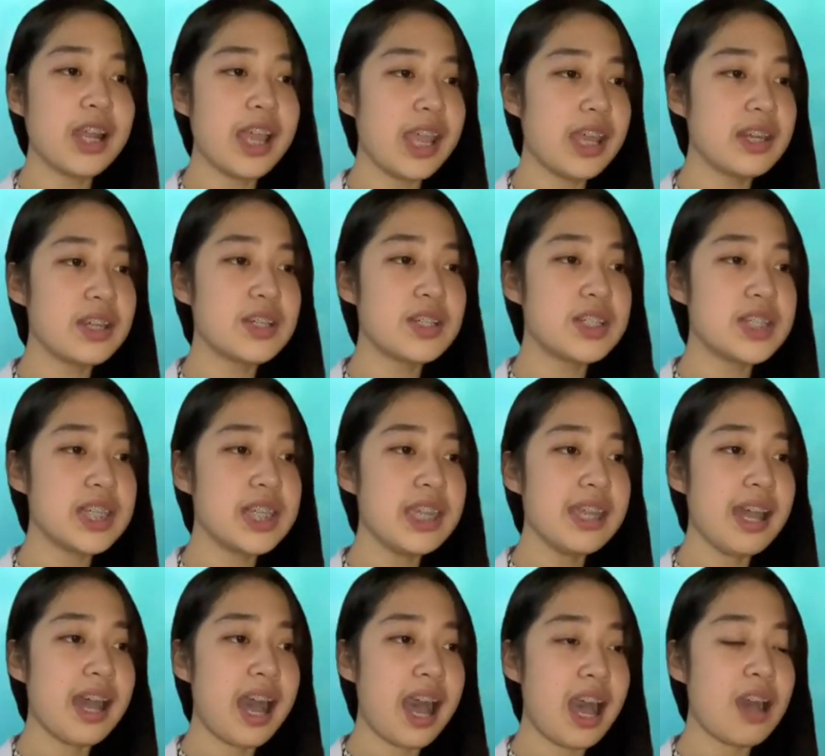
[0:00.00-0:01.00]
energy
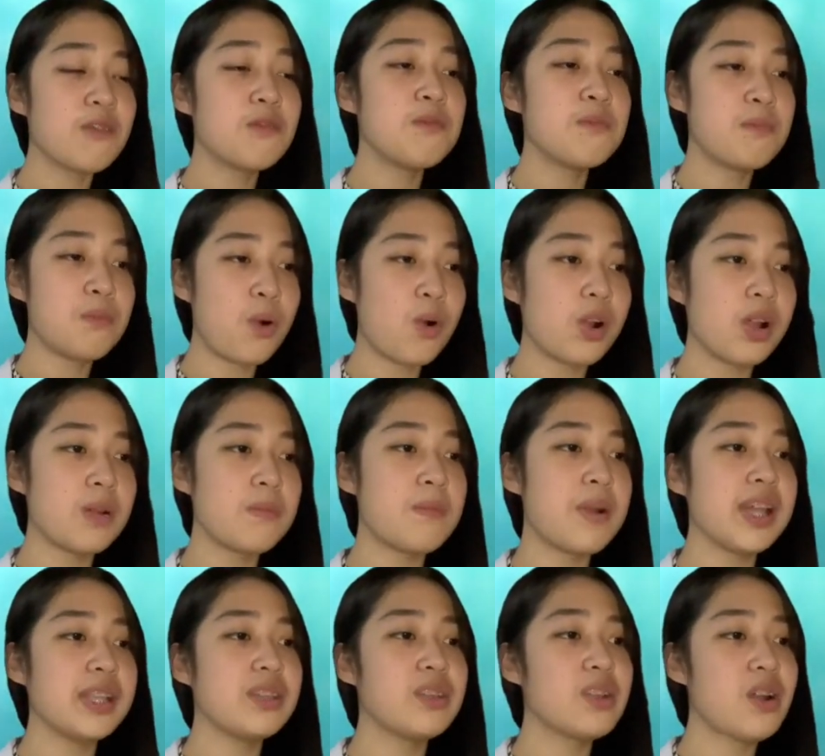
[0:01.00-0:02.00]
have more
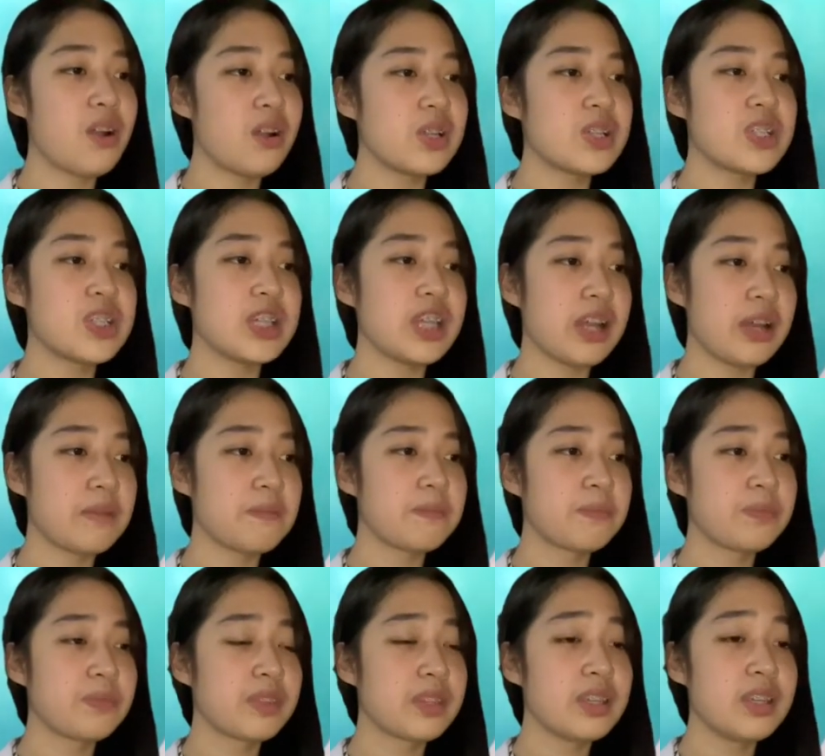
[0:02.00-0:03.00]
mitochondria.
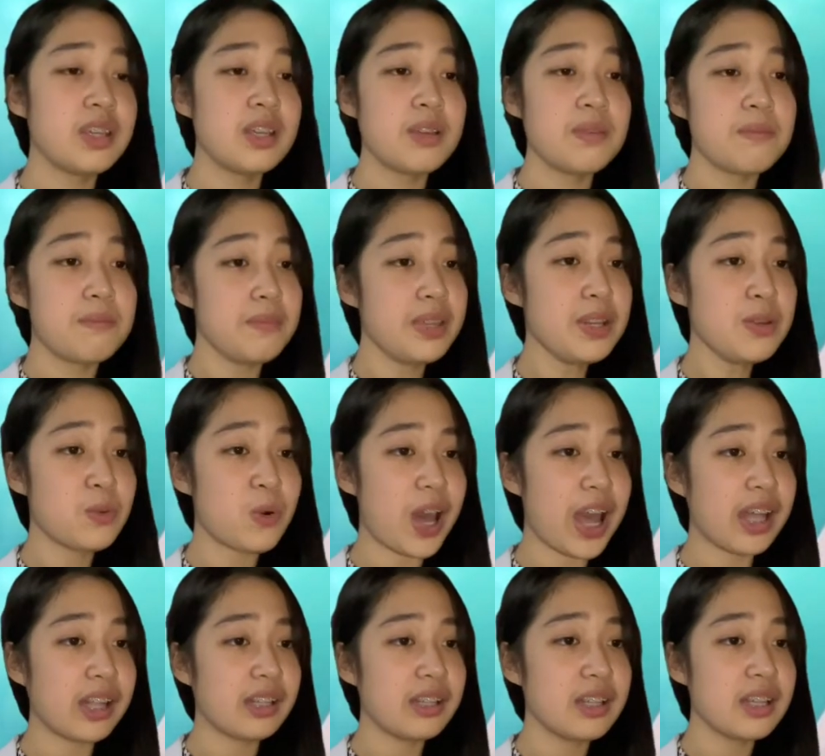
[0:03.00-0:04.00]

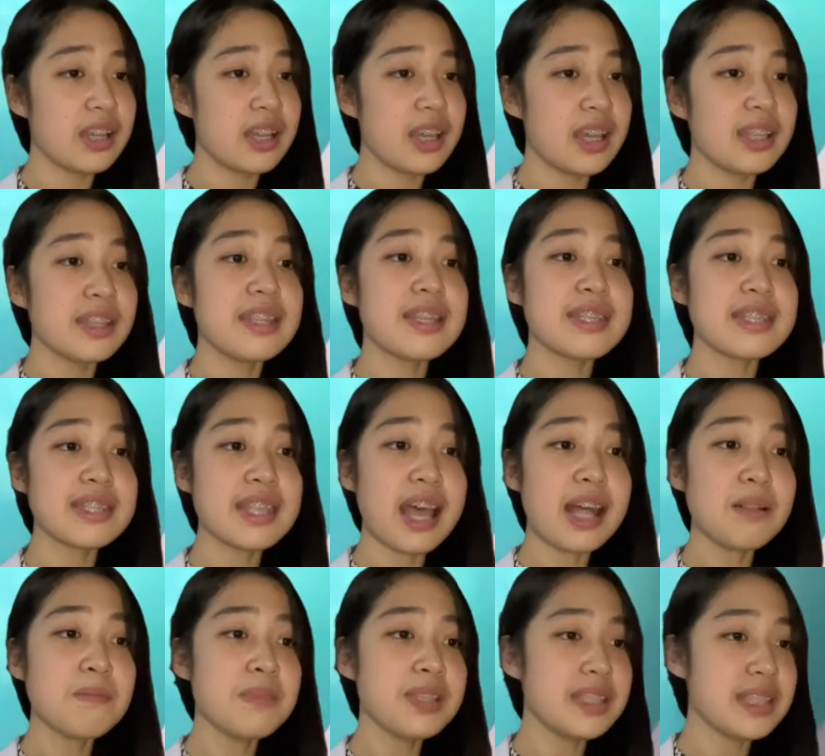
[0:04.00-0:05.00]
Meanwhile, the
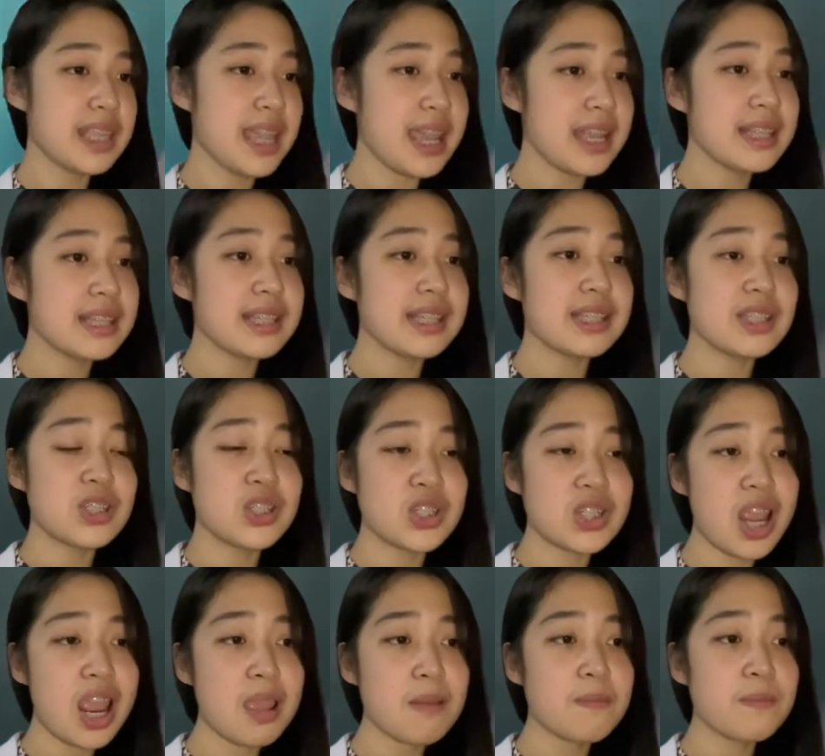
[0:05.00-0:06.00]
cell maintains its
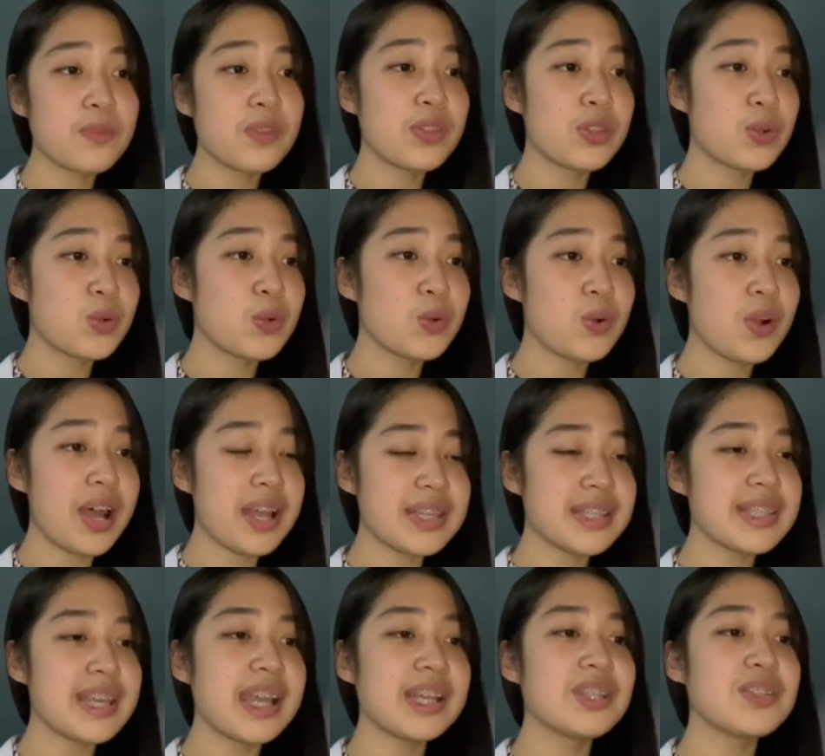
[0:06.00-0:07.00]
shape through a
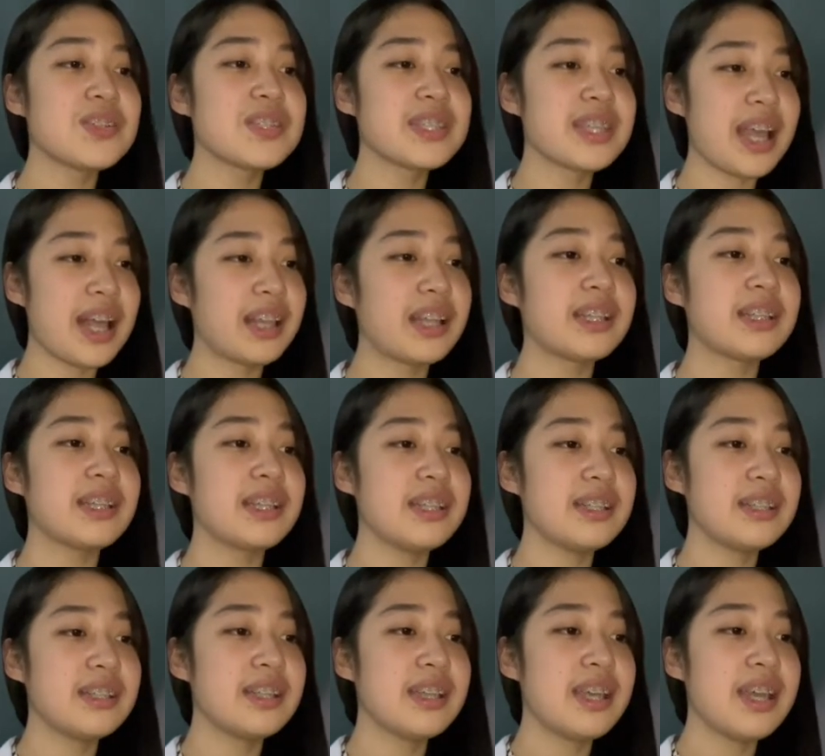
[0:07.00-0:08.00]
cytoskeleton.
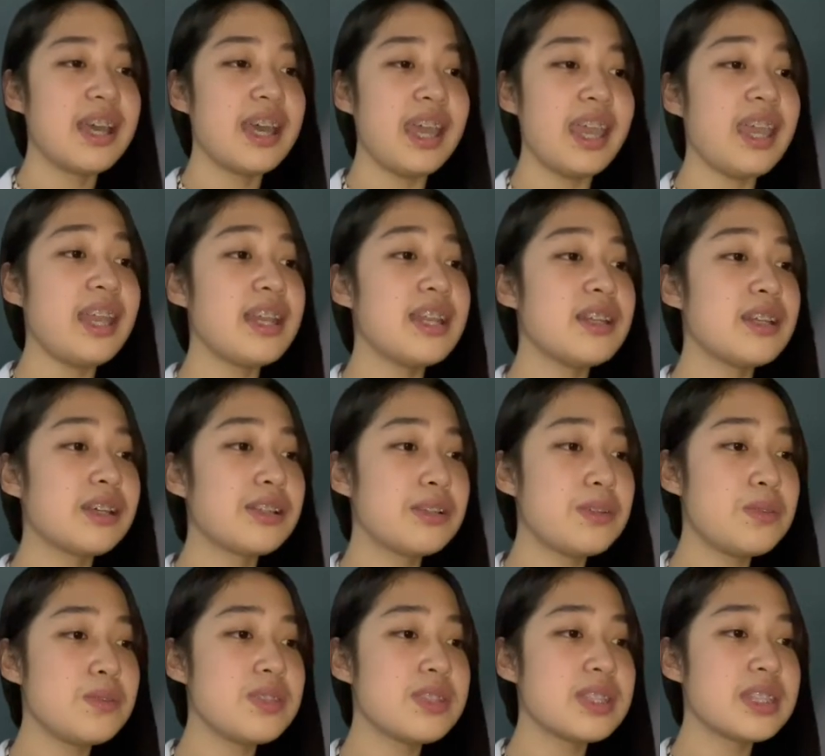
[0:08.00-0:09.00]
It
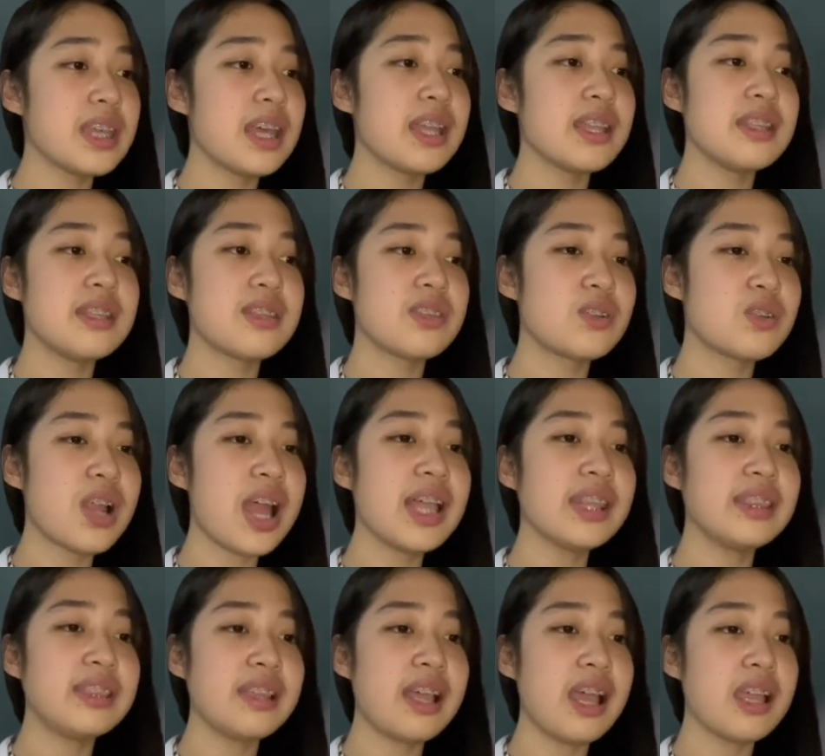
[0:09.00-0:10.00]
includes the
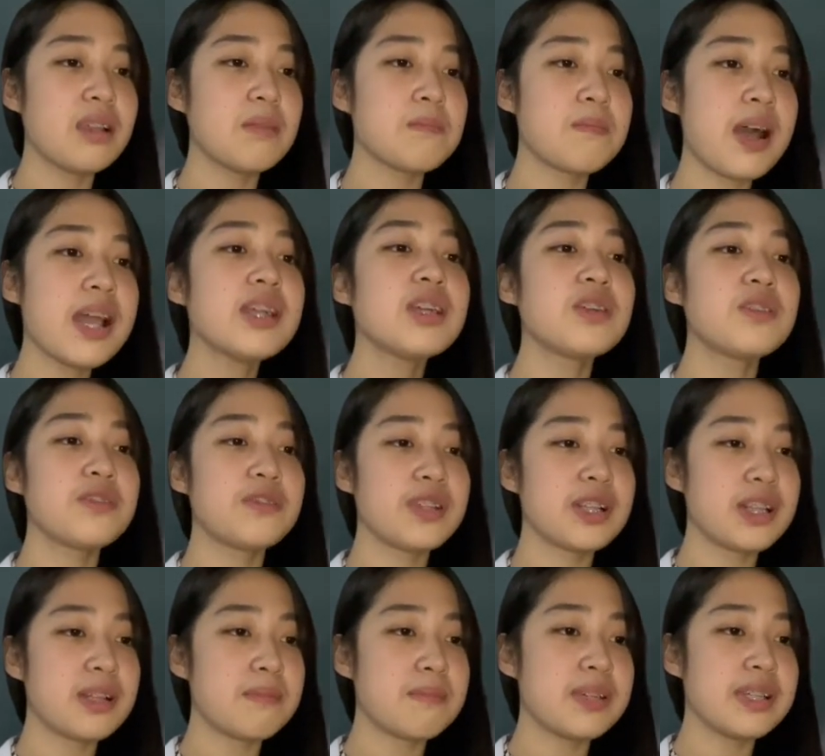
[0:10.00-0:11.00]
thread-like
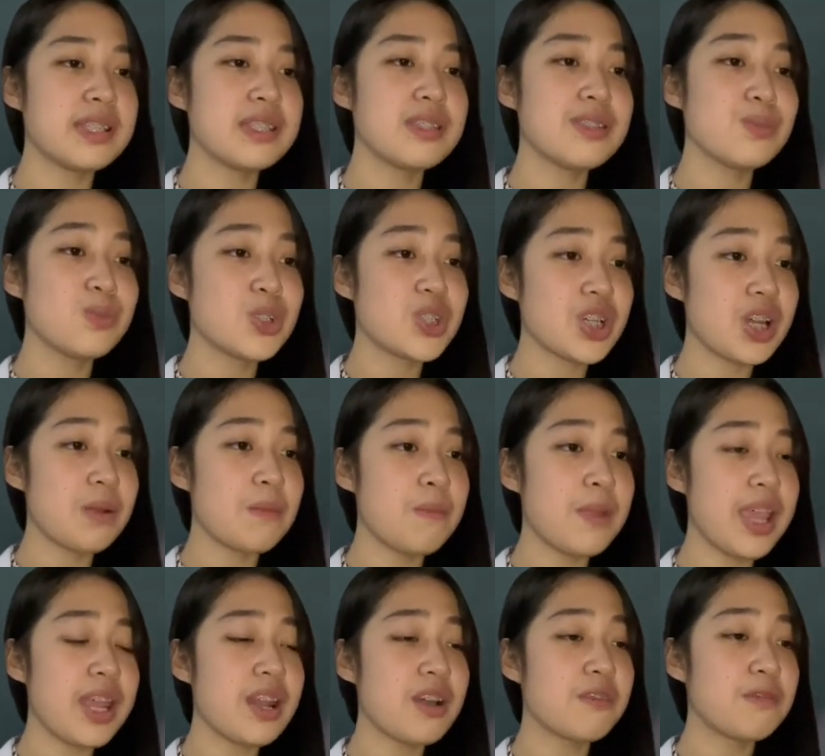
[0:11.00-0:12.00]
microfilaments, which are
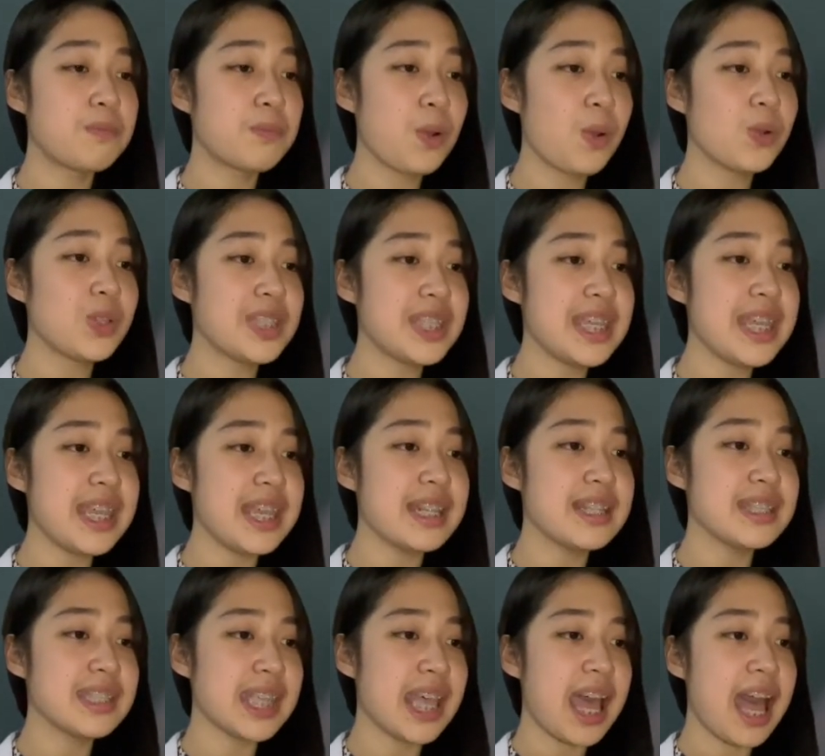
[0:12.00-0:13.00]
made of
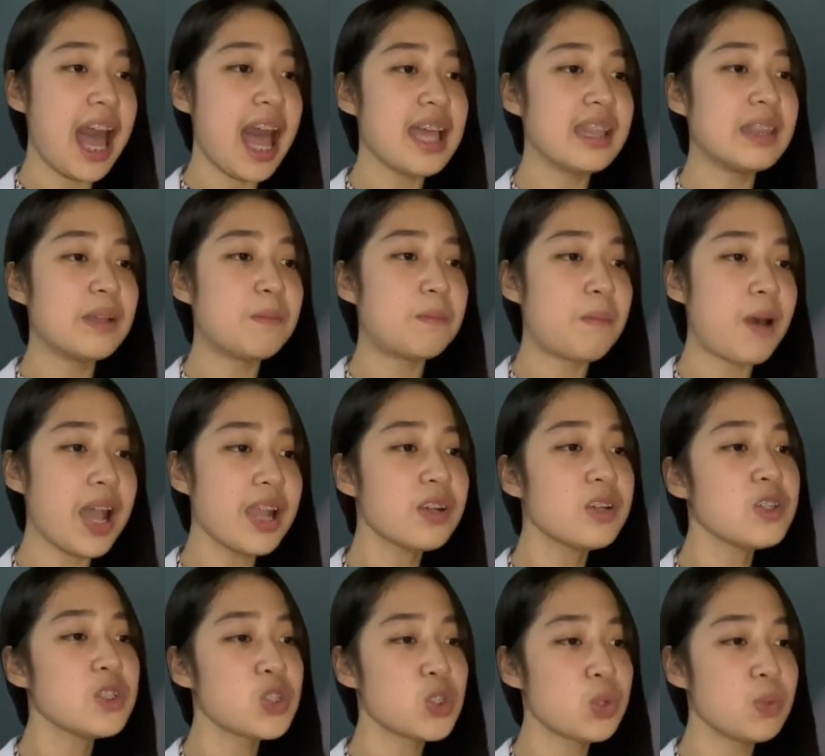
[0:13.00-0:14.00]
proteins, and the
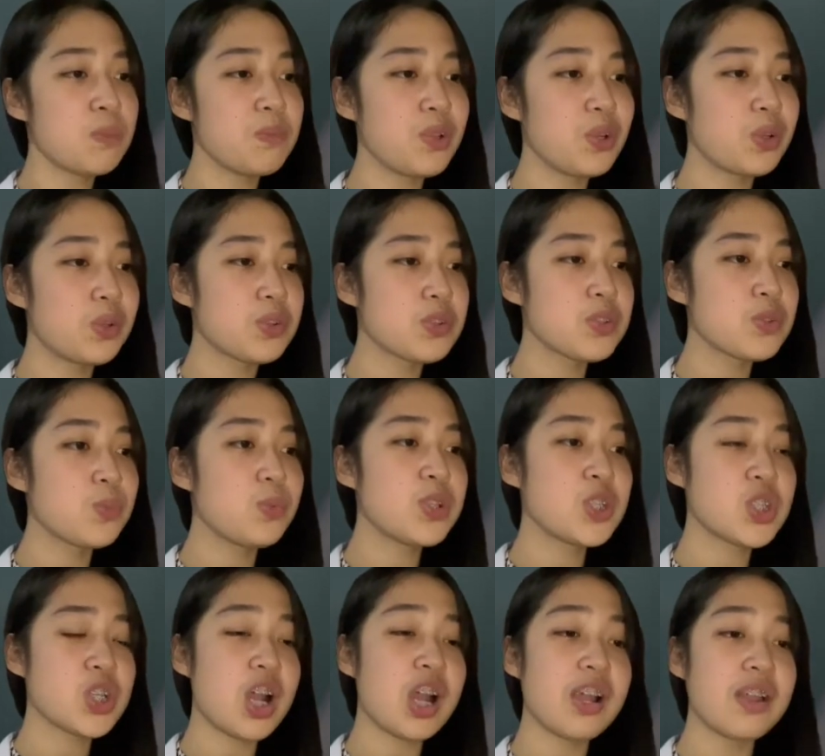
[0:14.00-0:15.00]
microtubules,
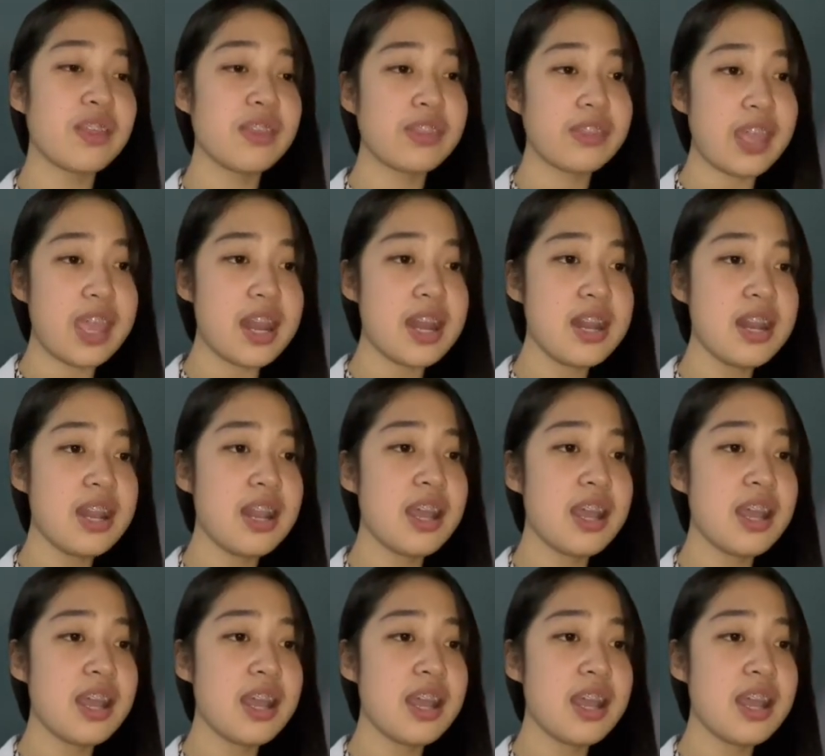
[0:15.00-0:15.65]
which are thin,